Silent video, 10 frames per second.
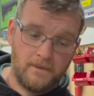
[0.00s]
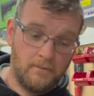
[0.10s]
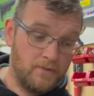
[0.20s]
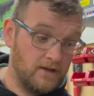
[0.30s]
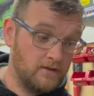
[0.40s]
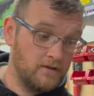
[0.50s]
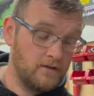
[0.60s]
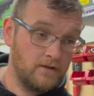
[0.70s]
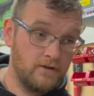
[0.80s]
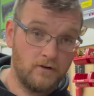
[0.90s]
but
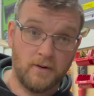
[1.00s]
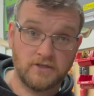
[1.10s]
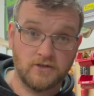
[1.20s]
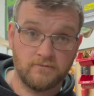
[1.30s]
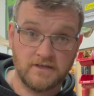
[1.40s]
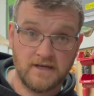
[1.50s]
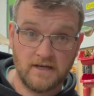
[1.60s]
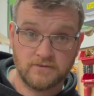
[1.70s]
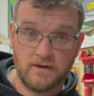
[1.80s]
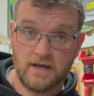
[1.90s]
there are a bunch of good
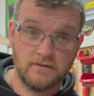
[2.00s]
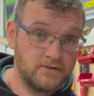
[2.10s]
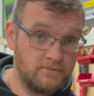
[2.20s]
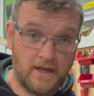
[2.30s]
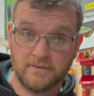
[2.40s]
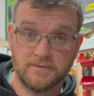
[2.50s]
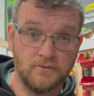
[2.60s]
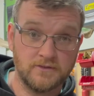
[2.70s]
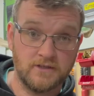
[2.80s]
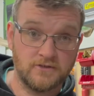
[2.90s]
retailers around. So Magnum
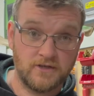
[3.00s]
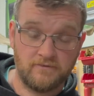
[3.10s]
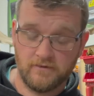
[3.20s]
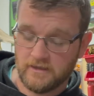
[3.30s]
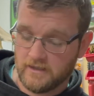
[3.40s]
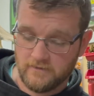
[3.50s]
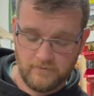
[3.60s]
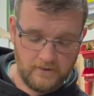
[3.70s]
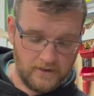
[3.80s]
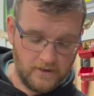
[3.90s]
Sports here in Stratford can get them
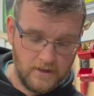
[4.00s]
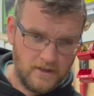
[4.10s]
for you.